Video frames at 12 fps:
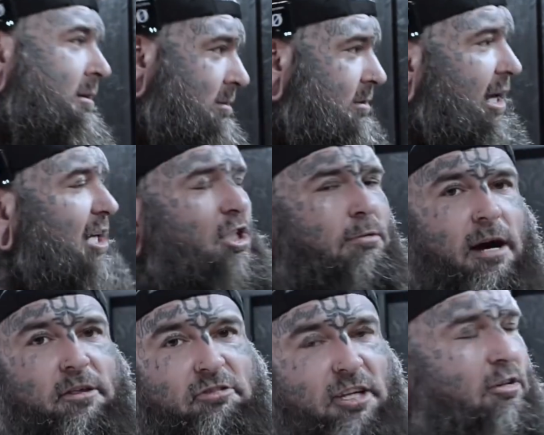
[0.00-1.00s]
Yes, your
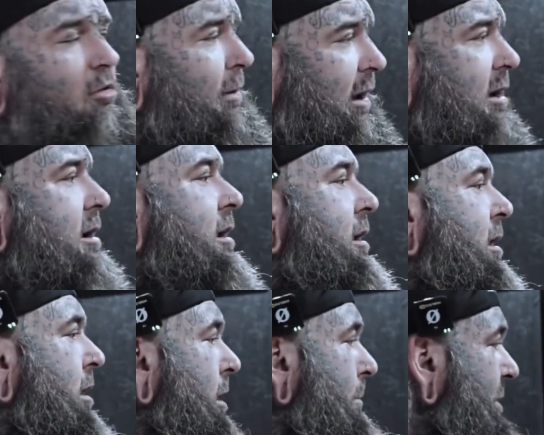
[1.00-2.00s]
mother's into me.
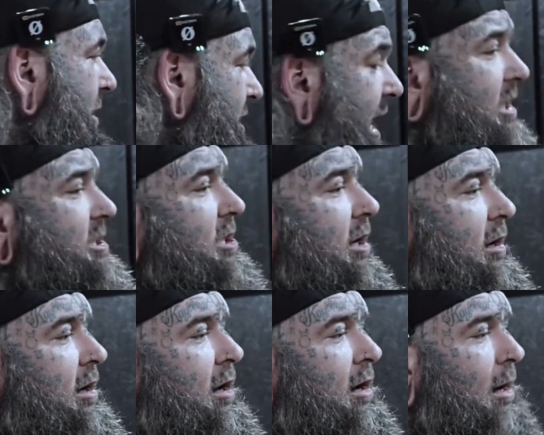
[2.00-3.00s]
But yes,
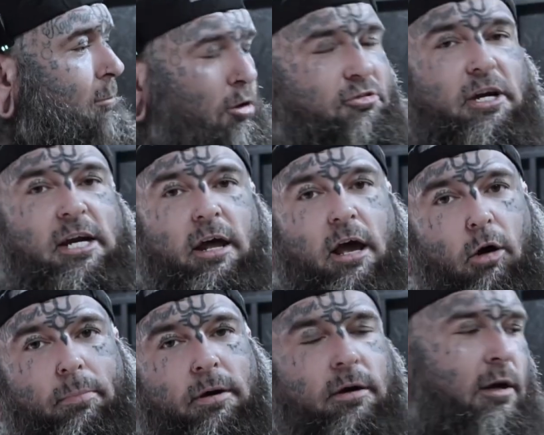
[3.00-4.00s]
I'm also here to help,
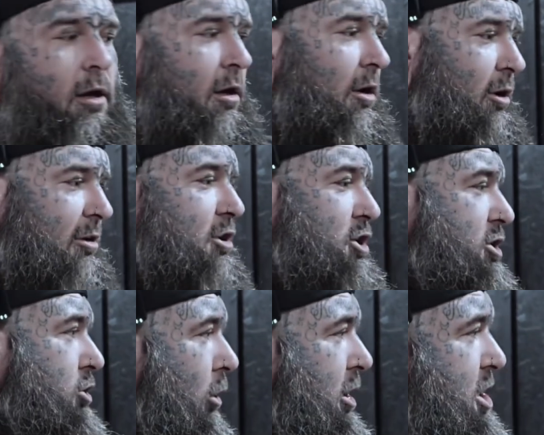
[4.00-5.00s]
not to just
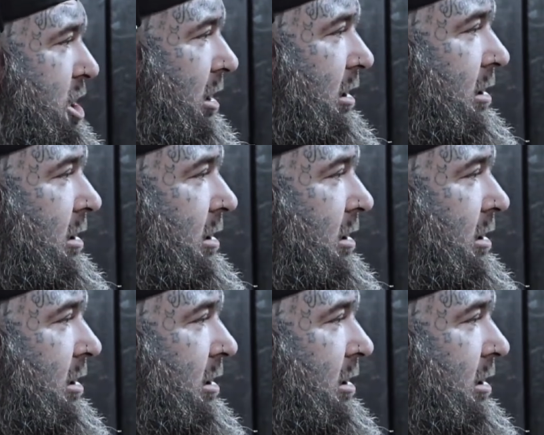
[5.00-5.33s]
talk shit.